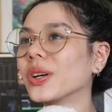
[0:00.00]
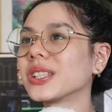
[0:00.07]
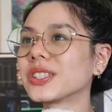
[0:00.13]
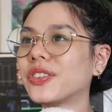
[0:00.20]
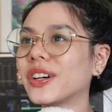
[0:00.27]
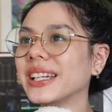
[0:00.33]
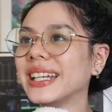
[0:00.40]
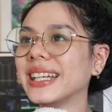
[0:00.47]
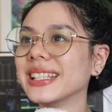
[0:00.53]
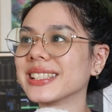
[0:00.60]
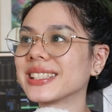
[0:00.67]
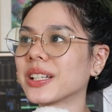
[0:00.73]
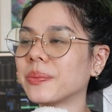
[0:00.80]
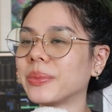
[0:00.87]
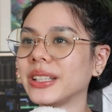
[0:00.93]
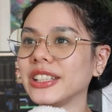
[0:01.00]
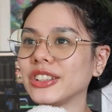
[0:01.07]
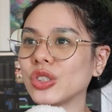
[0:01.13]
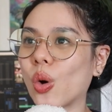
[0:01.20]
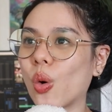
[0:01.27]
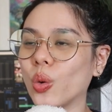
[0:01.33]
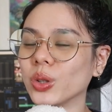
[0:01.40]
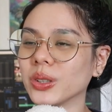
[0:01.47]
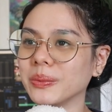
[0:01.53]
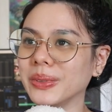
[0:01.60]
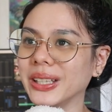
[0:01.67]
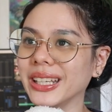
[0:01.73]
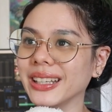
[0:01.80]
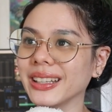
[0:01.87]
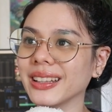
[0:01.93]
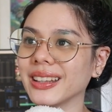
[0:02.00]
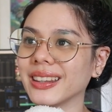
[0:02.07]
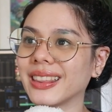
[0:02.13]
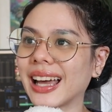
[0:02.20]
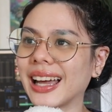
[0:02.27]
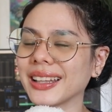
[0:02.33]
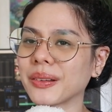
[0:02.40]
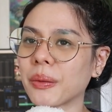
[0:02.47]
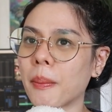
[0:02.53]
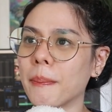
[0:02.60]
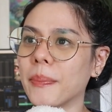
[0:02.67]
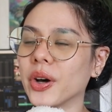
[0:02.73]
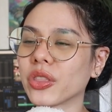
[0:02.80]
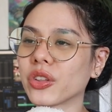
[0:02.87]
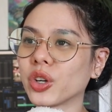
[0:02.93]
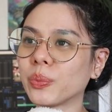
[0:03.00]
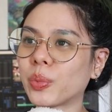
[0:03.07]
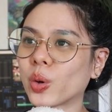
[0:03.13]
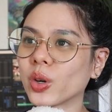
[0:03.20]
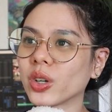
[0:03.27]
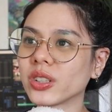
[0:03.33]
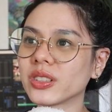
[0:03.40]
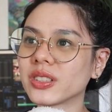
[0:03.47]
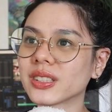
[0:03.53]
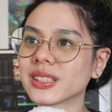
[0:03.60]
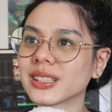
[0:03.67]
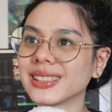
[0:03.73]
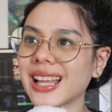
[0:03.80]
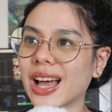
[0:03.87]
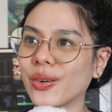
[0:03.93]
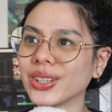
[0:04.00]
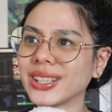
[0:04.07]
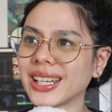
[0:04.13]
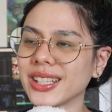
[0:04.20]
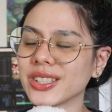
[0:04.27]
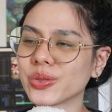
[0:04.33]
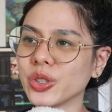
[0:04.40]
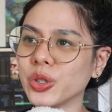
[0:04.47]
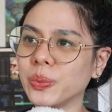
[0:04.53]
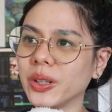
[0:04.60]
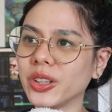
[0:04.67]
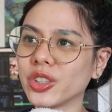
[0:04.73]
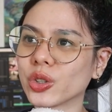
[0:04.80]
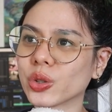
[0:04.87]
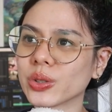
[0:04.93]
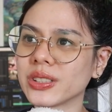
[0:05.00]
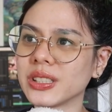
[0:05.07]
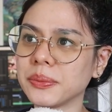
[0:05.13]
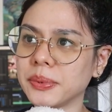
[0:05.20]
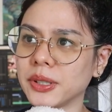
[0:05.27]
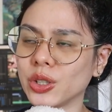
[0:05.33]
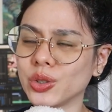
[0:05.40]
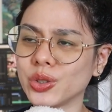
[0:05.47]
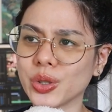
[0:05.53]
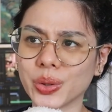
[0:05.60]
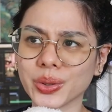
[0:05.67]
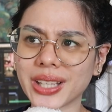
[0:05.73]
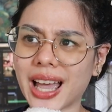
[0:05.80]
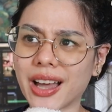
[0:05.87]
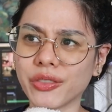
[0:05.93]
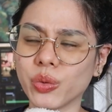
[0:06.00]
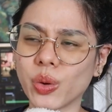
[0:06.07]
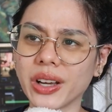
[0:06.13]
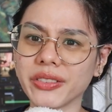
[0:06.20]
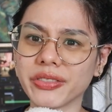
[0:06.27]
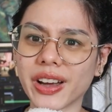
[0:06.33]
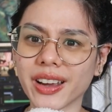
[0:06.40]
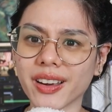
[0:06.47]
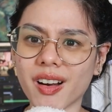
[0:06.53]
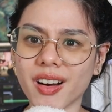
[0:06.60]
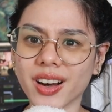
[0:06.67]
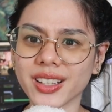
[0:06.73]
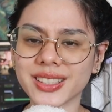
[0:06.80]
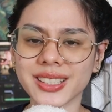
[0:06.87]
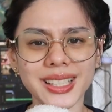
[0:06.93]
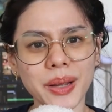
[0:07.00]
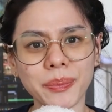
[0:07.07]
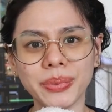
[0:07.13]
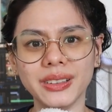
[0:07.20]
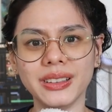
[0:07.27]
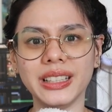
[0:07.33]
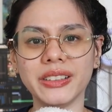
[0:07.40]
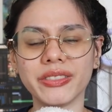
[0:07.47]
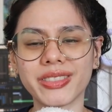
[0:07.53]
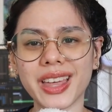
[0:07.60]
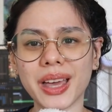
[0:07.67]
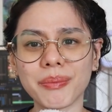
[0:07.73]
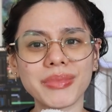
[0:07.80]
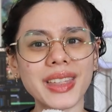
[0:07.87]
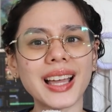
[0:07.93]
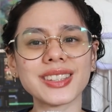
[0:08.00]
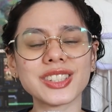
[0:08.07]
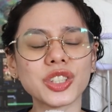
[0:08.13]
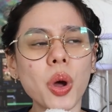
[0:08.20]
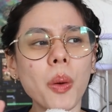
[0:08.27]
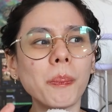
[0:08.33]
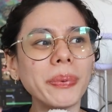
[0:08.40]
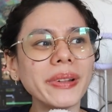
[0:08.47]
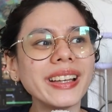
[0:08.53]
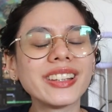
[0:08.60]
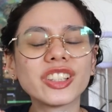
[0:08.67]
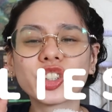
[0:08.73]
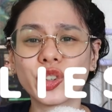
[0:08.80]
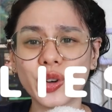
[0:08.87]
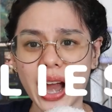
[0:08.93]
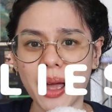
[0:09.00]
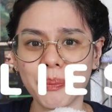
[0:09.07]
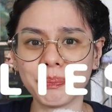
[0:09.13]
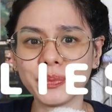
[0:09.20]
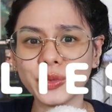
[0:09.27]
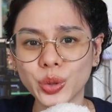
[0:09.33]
What's funny is somebody told me that motherboards nowadays, when you build your own C P U, don't have Wi-Fi cards, and I believed them. That's complete crap.